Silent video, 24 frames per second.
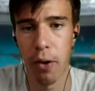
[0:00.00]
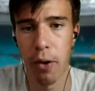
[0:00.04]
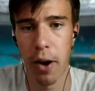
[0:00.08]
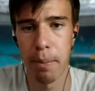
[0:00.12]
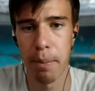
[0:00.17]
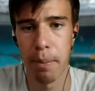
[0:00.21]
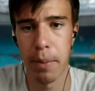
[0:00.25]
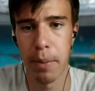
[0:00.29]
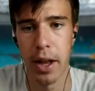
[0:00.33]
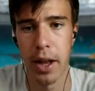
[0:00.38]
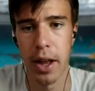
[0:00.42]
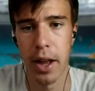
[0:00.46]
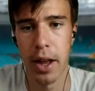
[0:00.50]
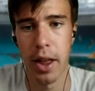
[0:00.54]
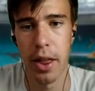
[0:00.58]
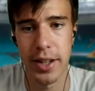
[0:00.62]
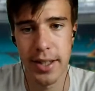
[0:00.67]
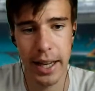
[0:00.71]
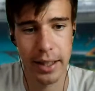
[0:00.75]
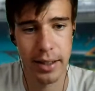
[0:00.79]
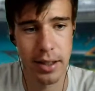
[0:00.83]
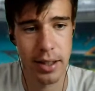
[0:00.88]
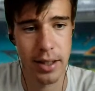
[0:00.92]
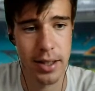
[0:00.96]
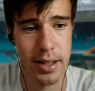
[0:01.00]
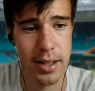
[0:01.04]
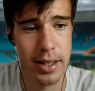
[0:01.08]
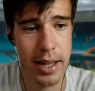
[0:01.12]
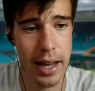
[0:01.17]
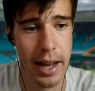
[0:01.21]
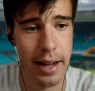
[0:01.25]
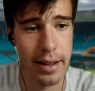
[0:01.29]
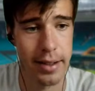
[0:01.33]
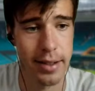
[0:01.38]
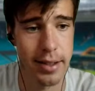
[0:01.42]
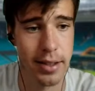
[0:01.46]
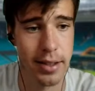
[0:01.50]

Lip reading: the second set.